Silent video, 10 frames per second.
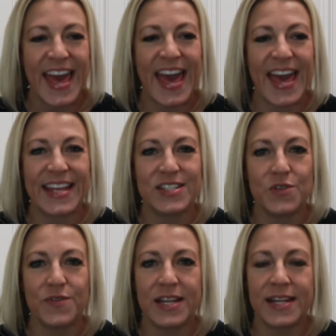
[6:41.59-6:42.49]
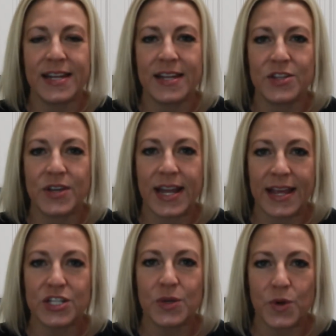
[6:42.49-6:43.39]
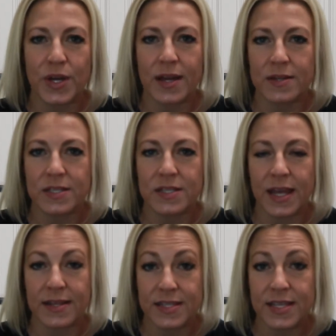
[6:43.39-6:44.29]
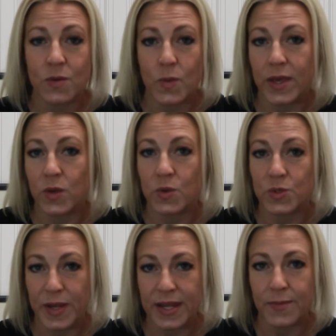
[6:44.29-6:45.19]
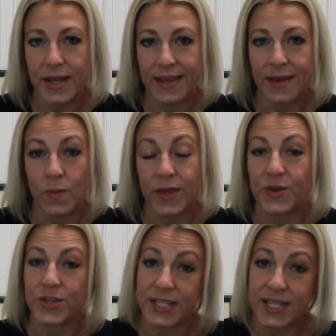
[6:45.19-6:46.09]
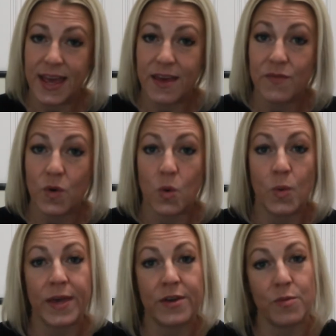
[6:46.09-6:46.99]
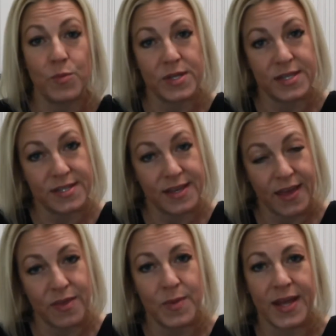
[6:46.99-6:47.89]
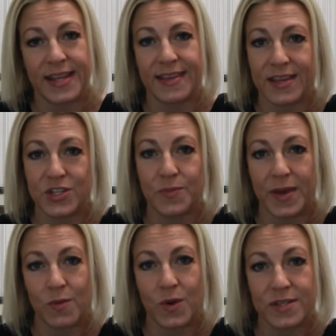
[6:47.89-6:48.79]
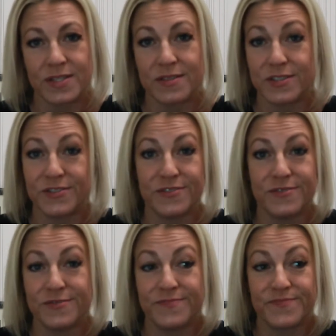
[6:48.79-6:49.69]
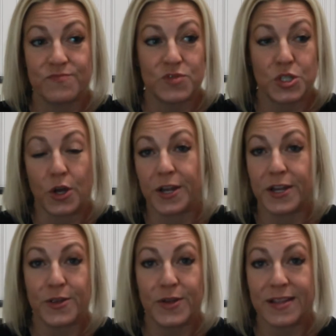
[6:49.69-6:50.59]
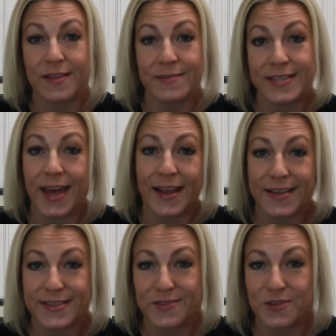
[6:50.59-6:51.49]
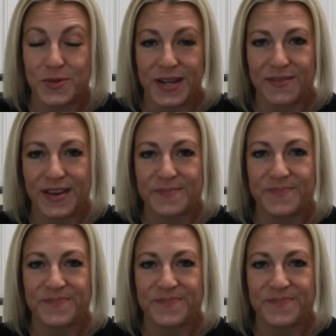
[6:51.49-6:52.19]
And you fill it in, and you can actually work out and see where you're spending money and where you could save, or where you can put other money that you may want to start a new little side hustle, whatever.